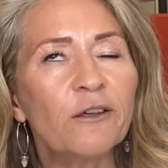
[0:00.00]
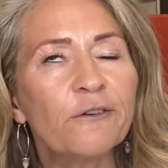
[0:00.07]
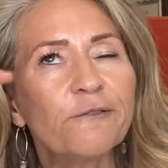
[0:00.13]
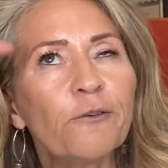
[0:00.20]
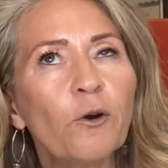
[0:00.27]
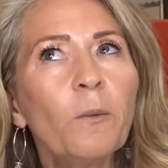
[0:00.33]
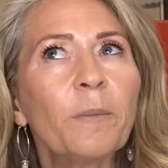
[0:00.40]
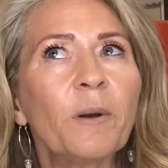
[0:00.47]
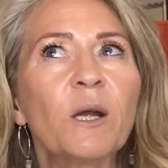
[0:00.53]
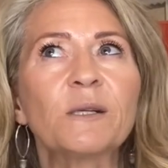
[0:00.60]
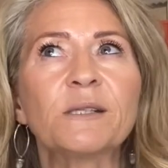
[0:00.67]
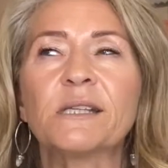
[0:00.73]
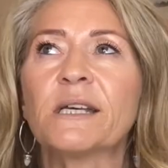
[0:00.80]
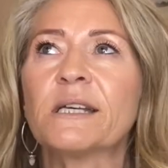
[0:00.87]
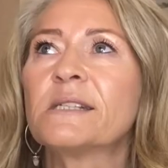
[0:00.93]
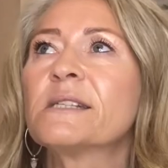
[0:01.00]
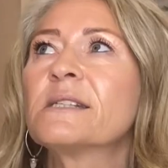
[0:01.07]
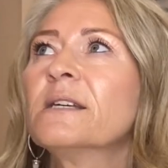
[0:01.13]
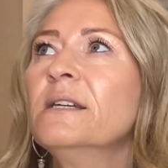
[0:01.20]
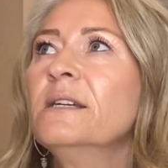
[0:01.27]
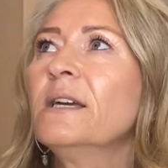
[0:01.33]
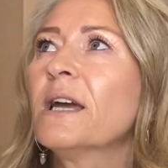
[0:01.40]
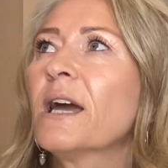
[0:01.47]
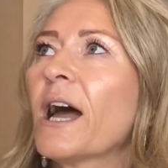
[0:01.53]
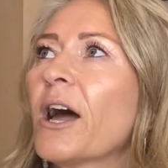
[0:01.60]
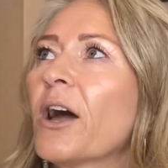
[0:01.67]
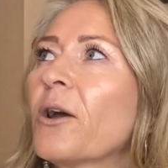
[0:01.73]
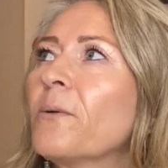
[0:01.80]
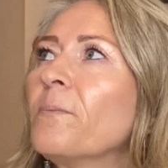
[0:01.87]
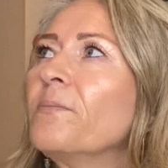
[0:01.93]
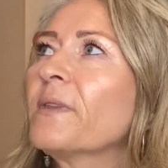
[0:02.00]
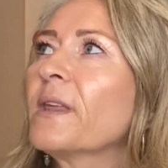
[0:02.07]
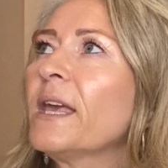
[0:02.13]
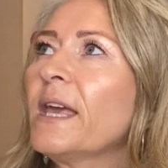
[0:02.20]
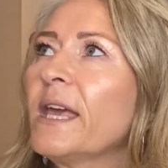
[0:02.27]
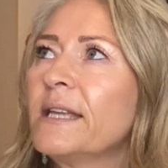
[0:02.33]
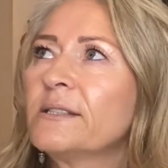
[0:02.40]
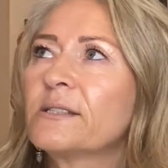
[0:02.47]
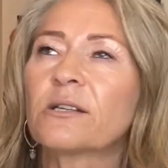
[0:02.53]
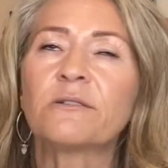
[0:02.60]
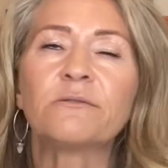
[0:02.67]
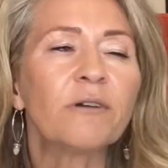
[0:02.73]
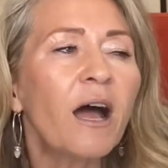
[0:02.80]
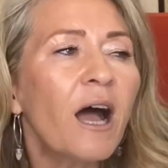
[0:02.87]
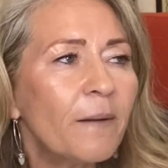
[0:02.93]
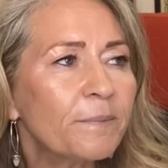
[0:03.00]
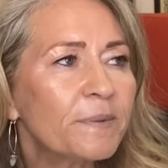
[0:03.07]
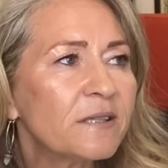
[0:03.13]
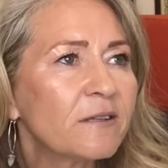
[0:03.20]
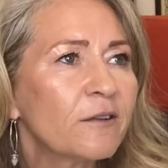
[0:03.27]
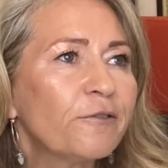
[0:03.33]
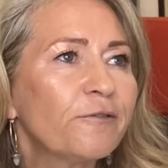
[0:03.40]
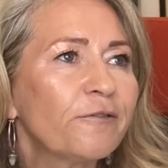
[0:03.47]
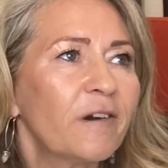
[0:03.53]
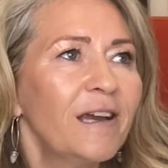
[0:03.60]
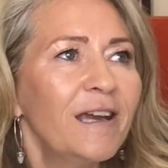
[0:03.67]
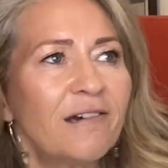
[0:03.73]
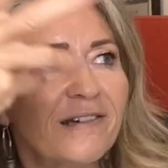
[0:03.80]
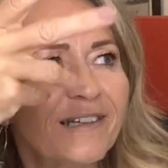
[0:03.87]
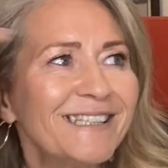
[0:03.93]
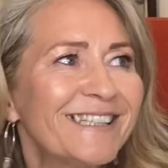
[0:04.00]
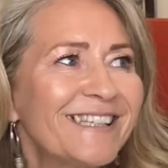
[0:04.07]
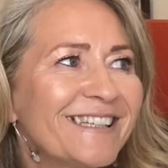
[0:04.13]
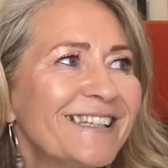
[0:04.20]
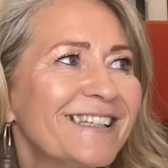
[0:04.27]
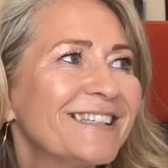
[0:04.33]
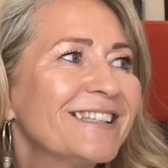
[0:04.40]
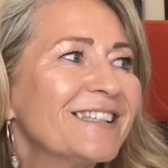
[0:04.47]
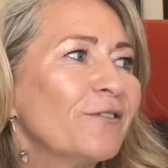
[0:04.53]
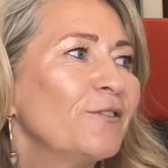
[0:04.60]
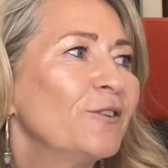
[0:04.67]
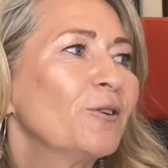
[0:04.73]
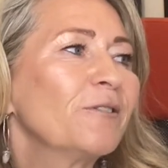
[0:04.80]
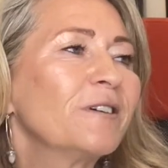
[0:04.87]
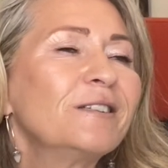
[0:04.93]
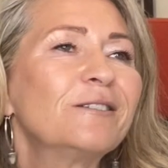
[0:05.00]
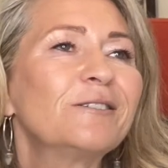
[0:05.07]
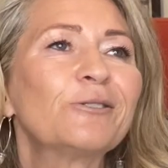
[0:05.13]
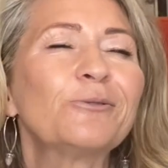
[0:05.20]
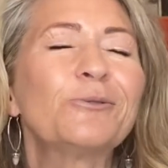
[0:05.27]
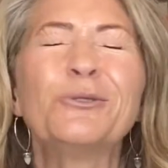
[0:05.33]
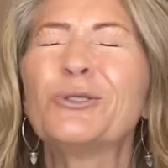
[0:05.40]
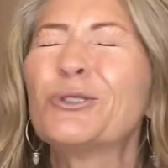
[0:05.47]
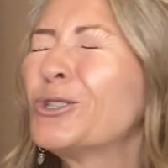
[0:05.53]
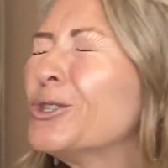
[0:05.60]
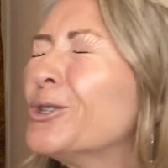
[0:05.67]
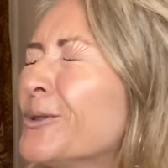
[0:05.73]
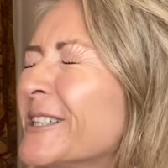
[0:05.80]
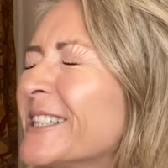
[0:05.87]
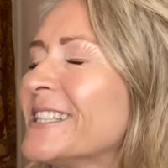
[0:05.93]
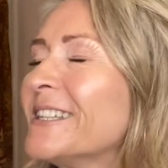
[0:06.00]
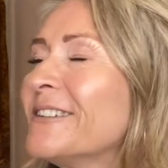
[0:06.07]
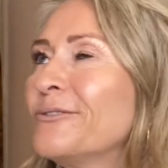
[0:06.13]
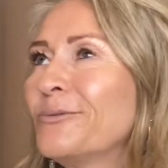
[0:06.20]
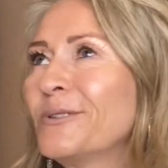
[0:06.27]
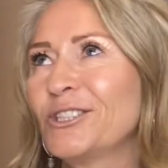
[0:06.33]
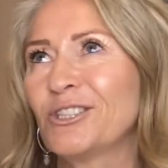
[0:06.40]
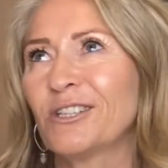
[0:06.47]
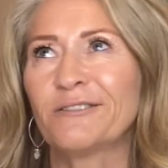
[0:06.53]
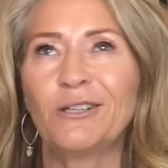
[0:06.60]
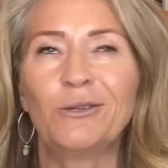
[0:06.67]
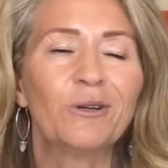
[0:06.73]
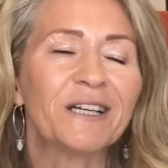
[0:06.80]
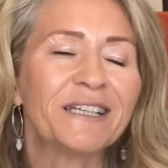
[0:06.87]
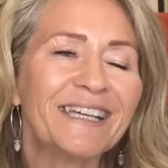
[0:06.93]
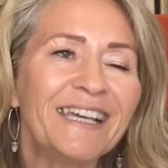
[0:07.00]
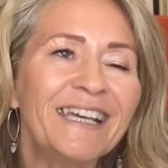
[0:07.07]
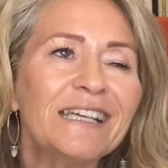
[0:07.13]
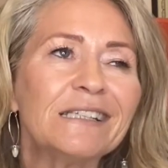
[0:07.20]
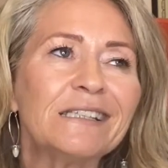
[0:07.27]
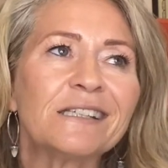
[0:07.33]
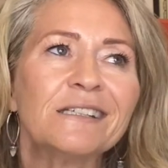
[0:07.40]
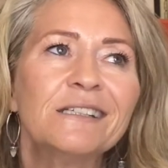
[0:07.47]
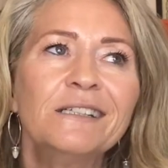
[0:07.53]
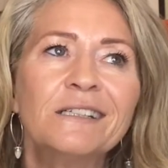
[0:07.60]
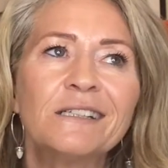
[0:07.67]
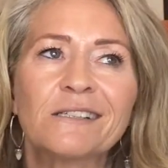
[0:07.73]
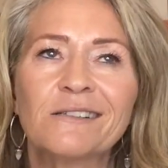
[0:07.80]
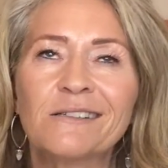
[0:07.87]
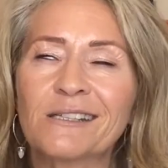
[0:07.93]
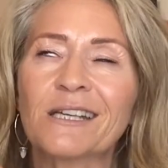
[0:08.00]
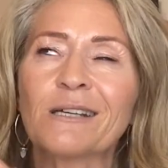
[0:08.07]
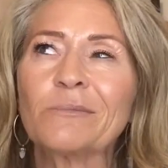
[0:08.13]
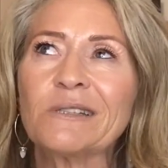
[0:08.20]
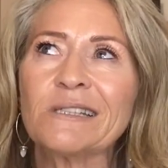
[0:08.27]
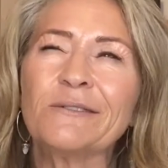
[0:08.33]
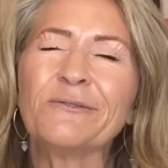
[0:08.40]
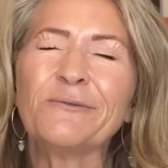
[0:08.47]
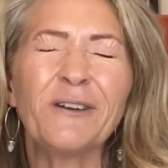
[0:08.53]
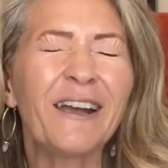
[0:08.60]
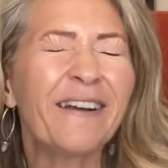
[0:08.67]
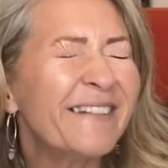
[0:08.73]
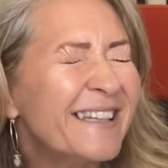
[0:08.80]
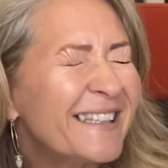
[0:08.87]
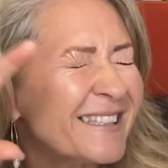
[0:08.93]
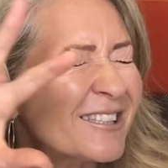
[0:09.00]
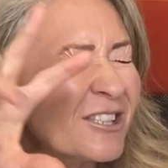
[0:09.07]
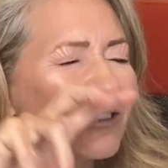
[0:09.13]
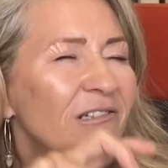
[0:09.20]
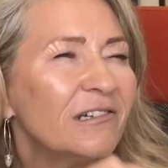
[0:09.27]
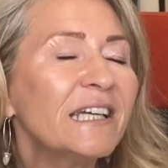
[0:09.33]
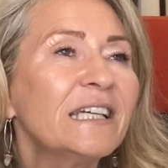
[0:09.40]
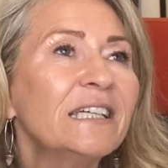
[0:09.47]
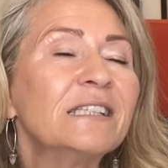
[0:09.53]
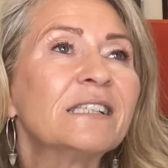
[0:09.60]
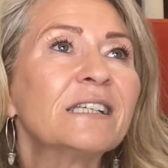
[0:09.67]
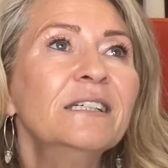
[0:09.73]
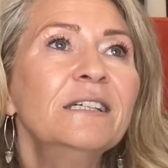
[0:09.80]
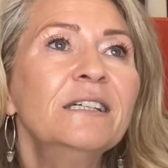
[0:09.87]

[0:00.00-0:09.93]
thought process interrupts the frequencies, if you're intuitive, which everyone is to some various degrees,